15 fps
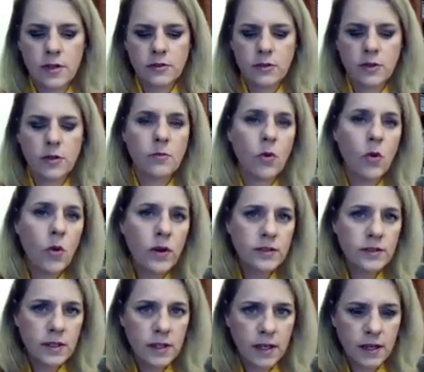So the more
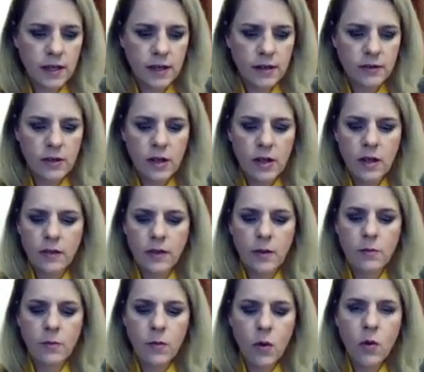acidic it is, the
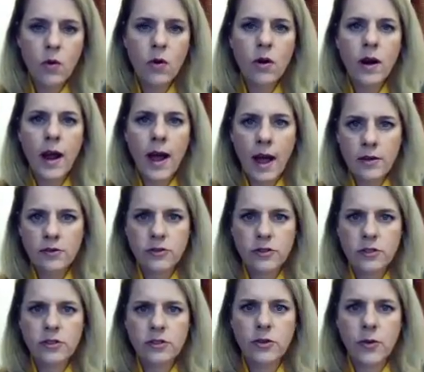more
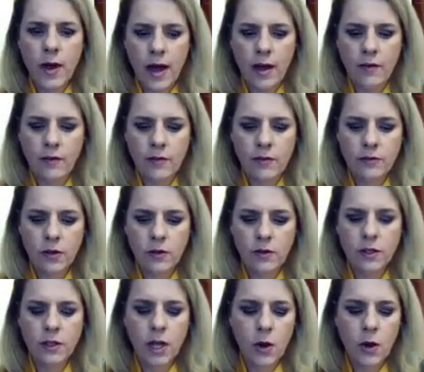hydrogens you have. So
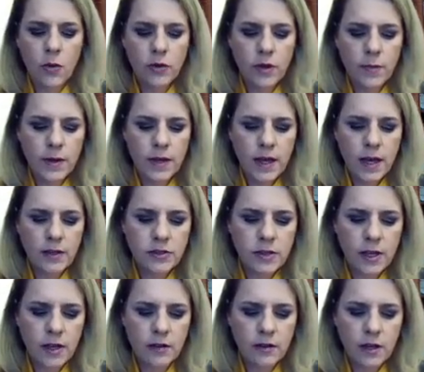the lower the pH
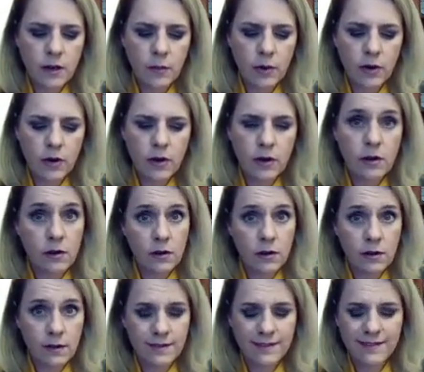scale number,
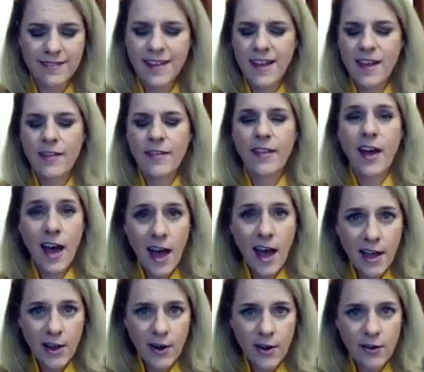the
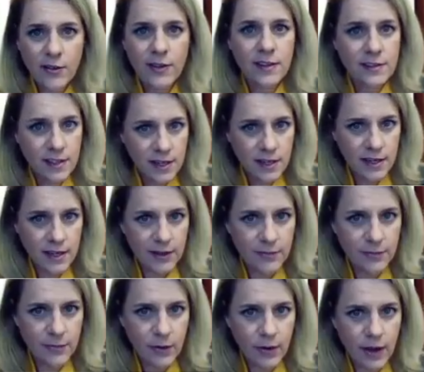higher the acidity.
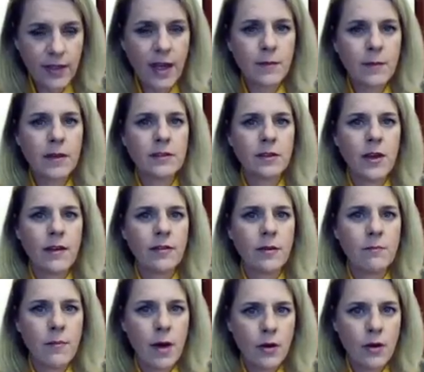Okay, that means you have the
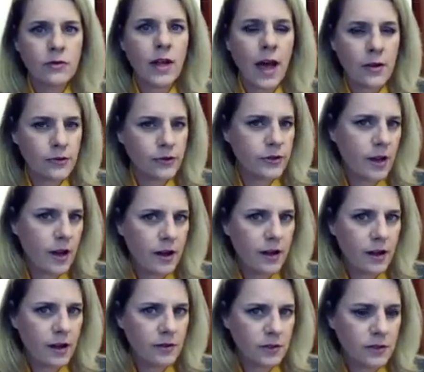most hydrogen
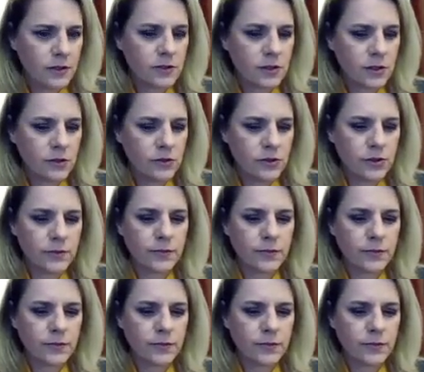ions in solution.